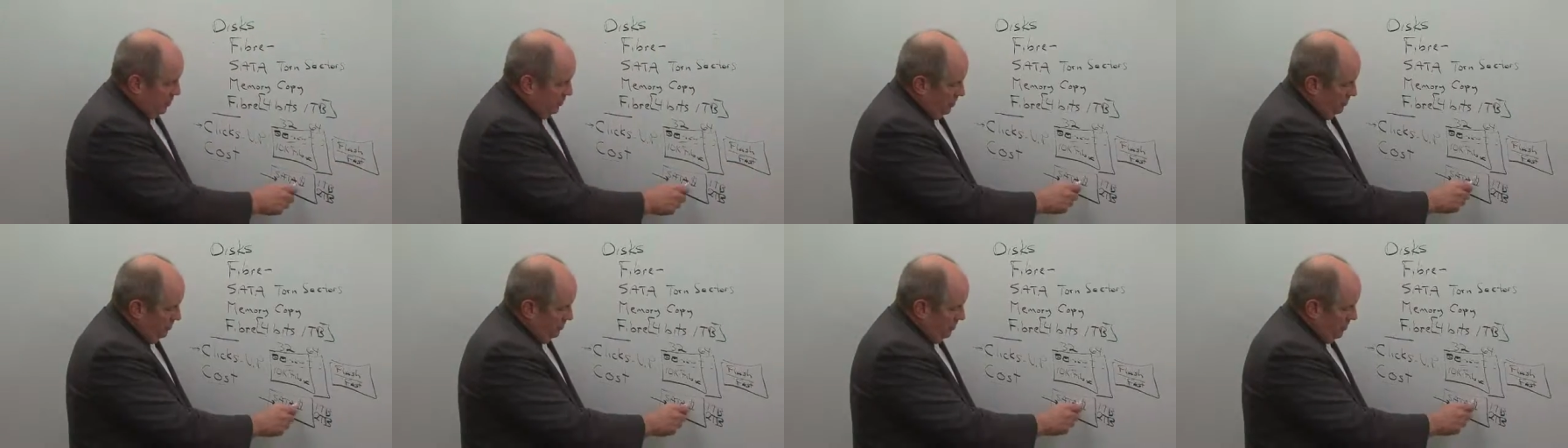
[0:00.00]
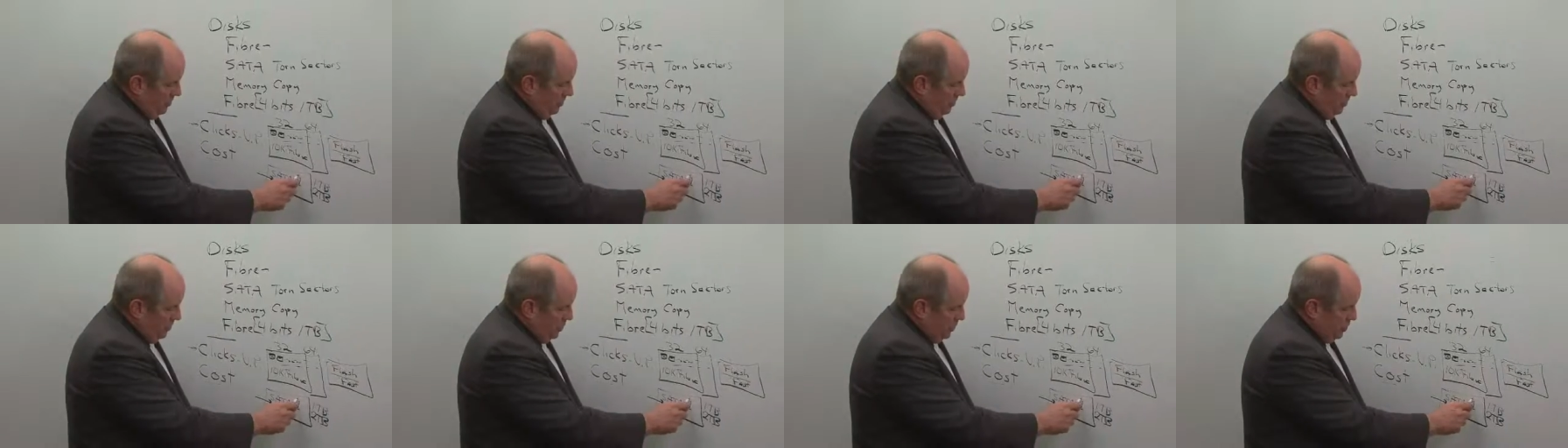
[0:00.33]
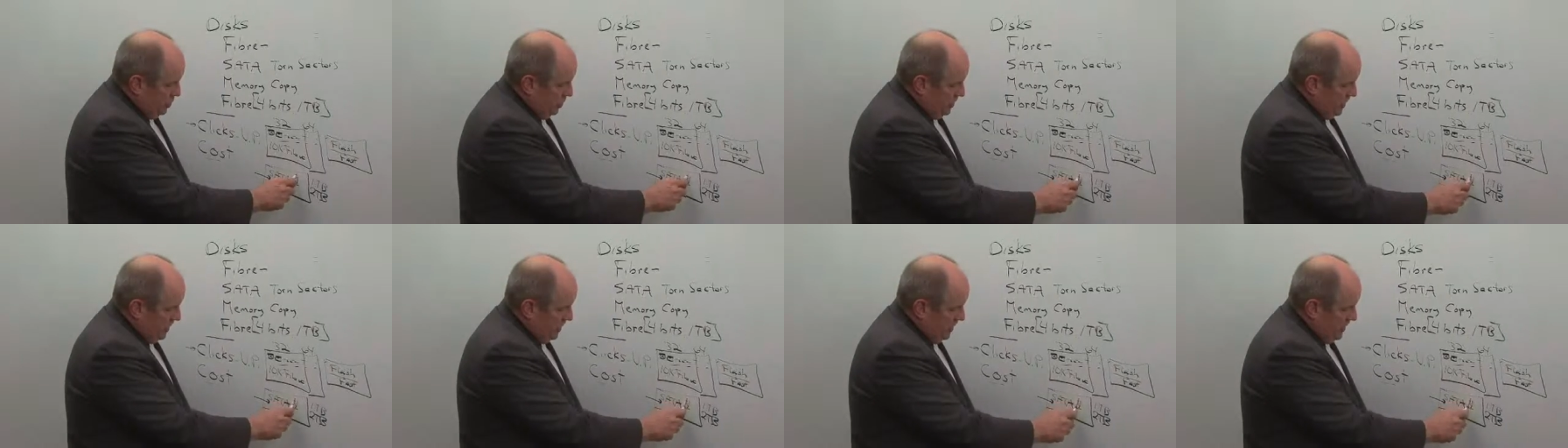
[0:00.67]
you're putting most
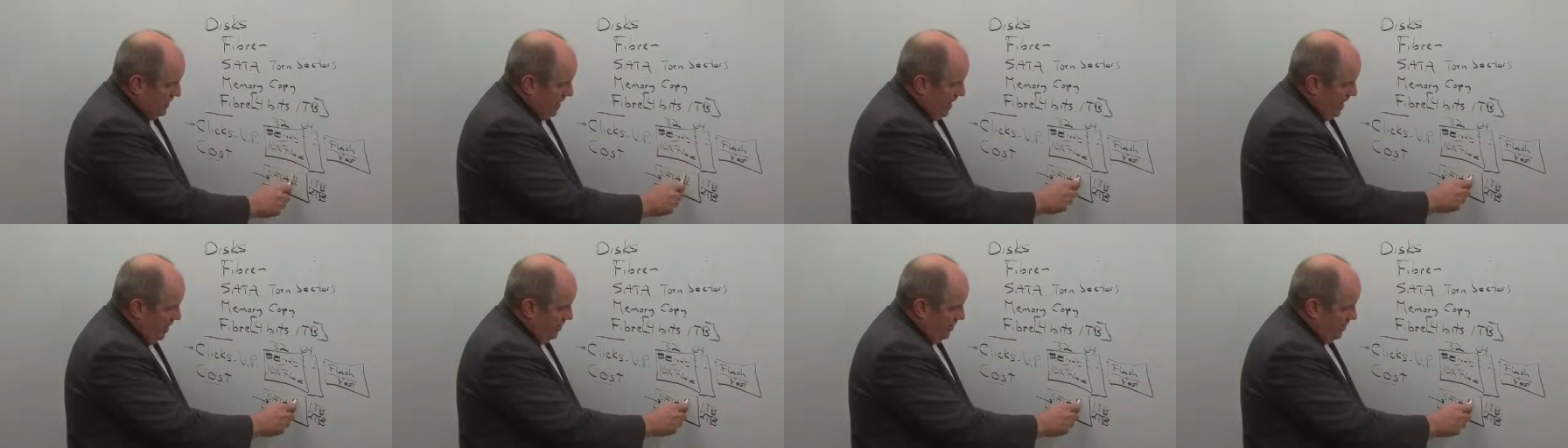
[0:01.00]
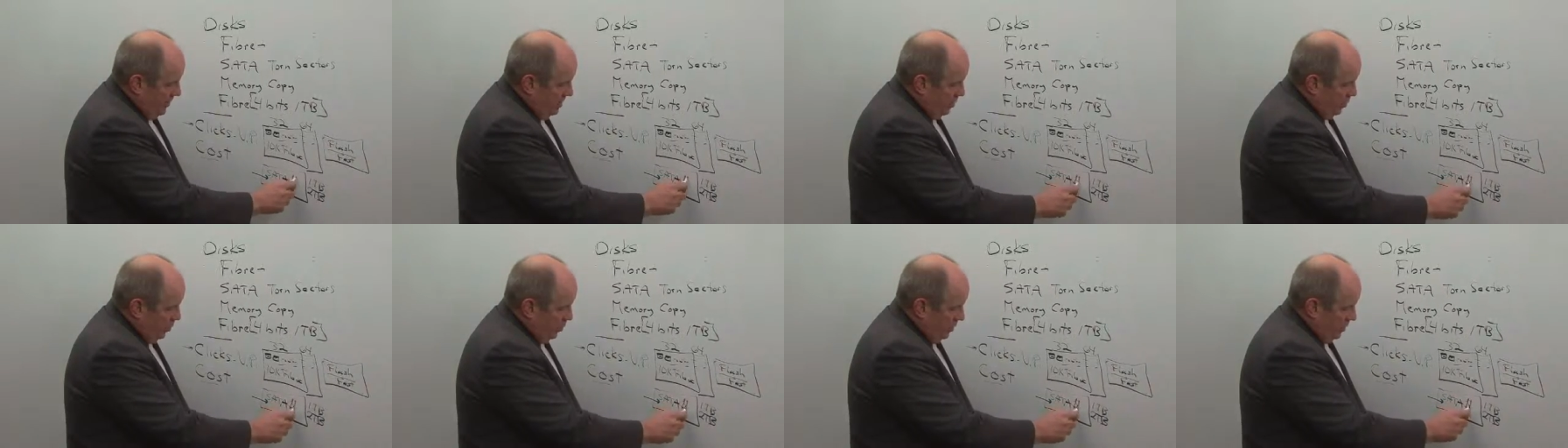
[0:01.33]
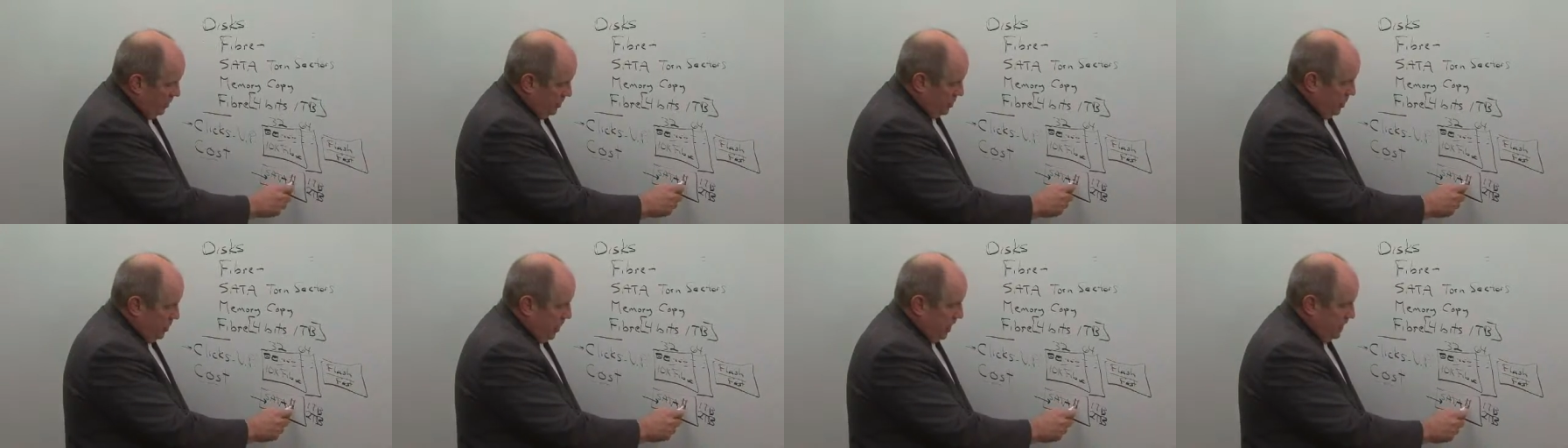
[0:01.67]
of your data down here
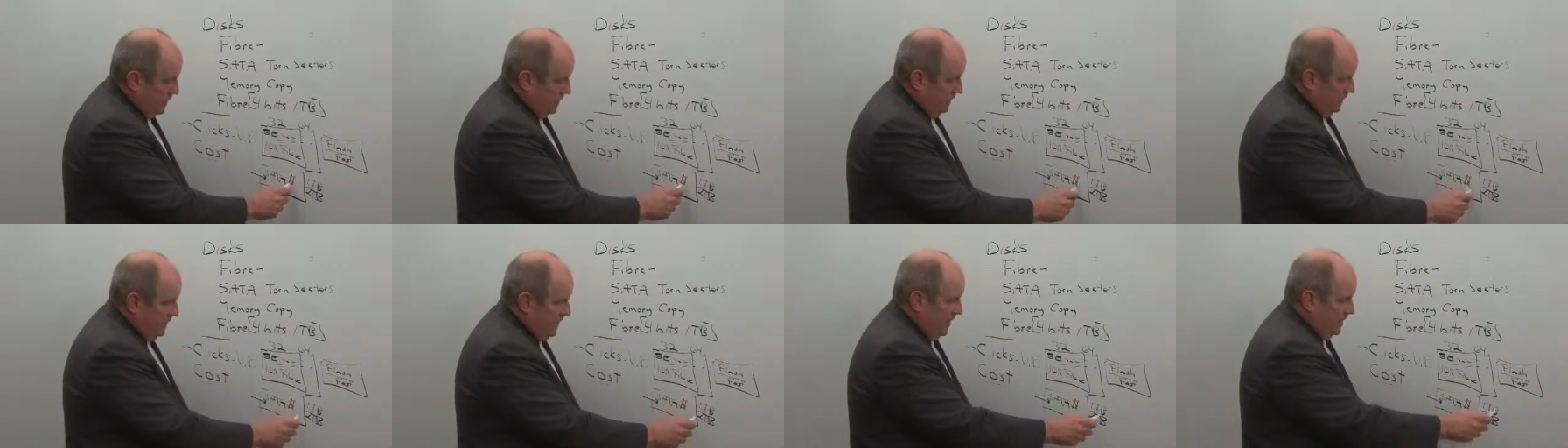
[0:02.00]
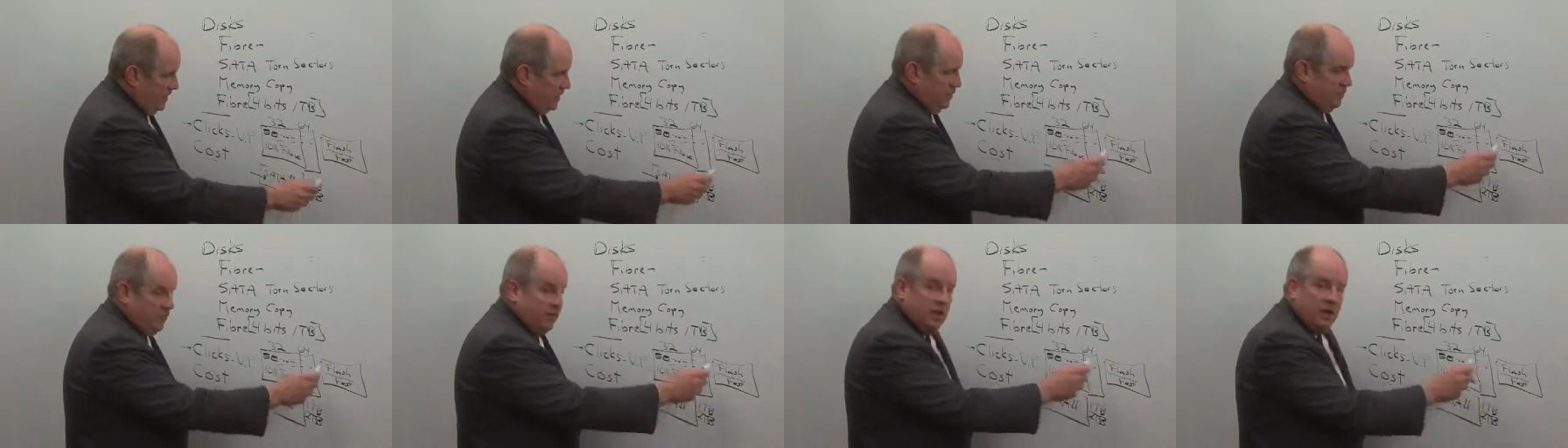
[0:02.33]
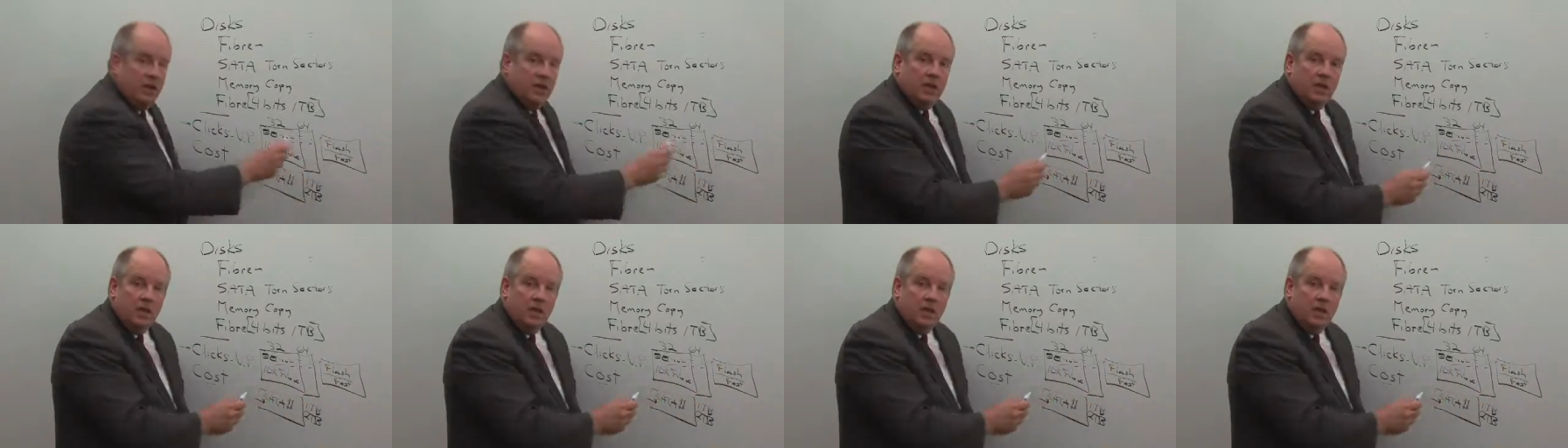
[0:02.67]
where it's cost effective.